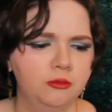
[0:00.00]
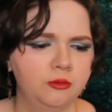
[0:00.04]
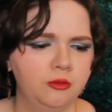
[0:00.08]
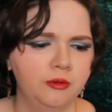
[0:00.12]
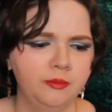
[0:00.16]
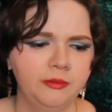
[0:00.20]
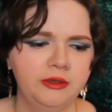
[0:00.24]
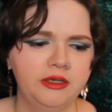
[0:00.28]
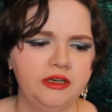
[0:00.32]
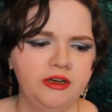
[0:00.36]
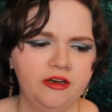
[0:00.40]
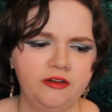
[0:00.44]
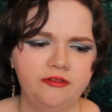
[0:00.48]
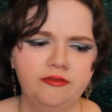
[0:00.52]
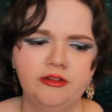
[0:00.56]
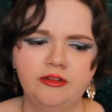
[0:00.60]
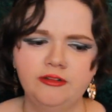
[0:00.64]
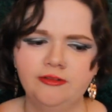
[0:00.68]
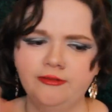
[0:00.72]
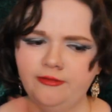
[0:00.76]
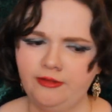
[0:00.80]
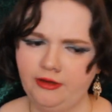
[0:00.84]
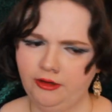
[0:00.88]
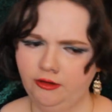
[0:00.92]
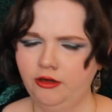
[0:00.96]
woman of the
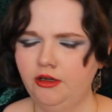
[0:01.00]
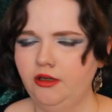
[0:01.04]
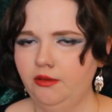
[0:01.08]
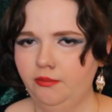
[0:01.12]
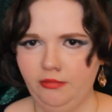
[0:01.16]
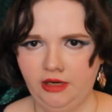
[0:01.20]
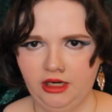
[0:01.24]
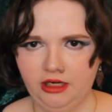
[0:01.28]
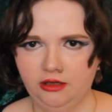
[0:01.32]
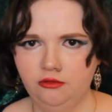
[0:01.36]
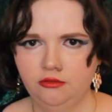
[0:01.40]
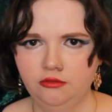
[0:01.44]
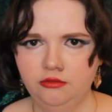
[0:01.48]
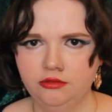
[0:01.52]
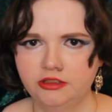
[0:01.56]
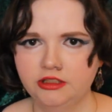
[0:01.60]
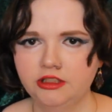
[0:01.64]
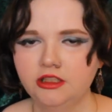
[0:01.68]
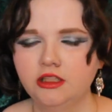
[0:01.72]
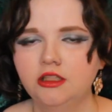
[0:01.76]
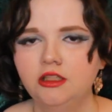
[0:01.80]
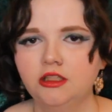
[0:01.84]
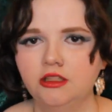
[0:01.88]
fairy mound.